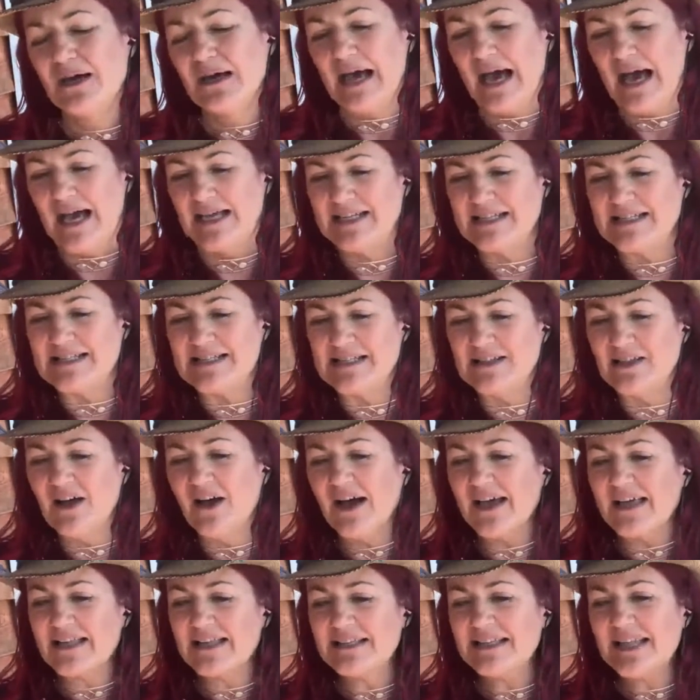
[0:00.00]
And it's
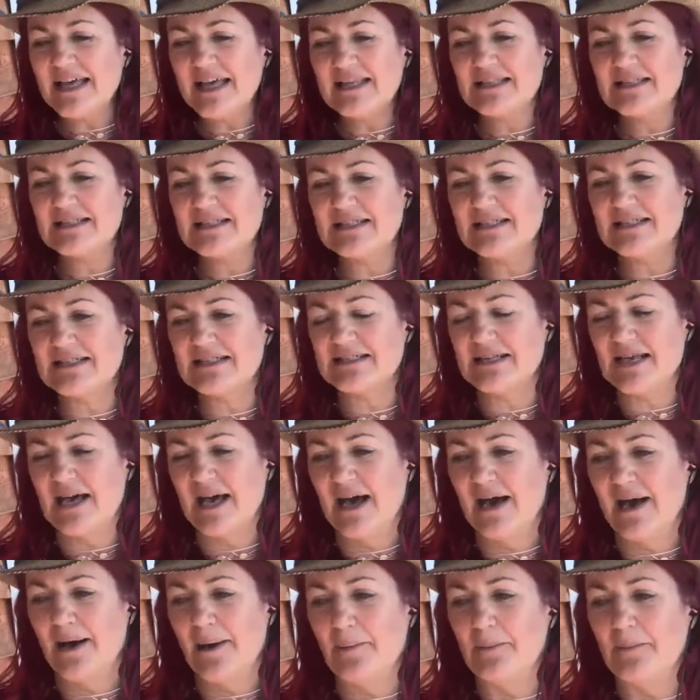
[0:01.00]
like, let's.
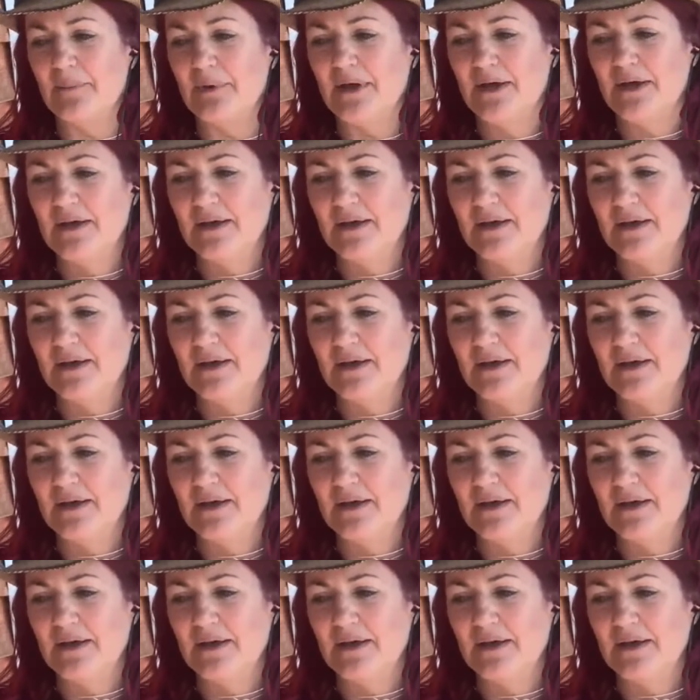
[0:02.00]
Um,